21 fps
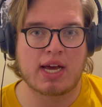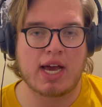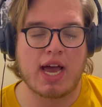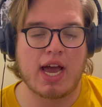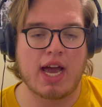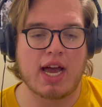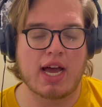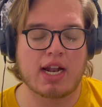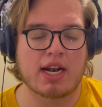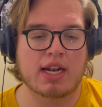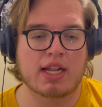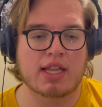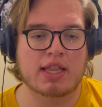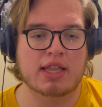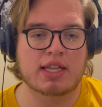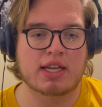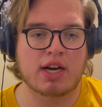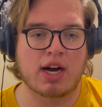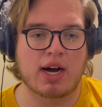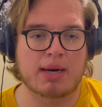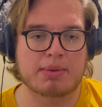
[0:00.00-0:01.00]
and
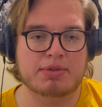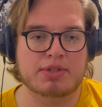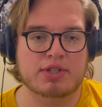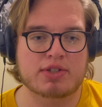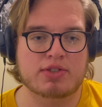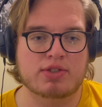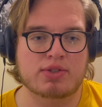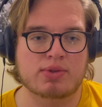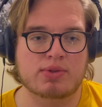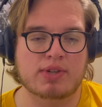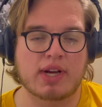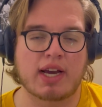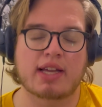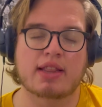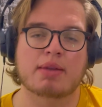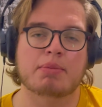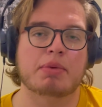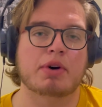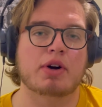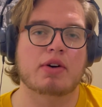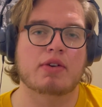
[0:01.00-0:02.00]
the option to take
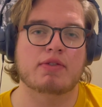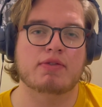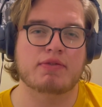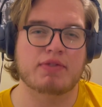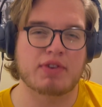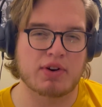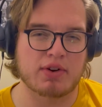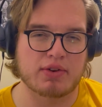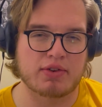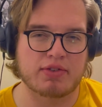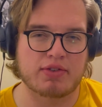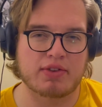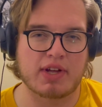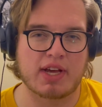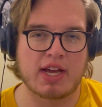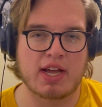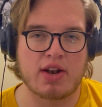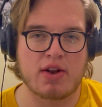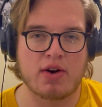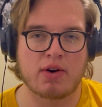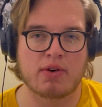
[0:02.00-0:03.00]
the ball first
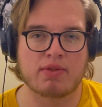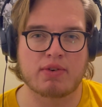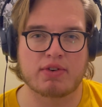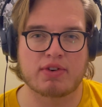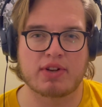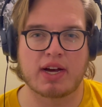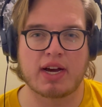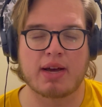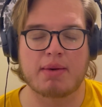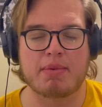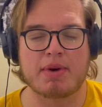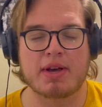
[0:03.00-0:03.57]
in overtime.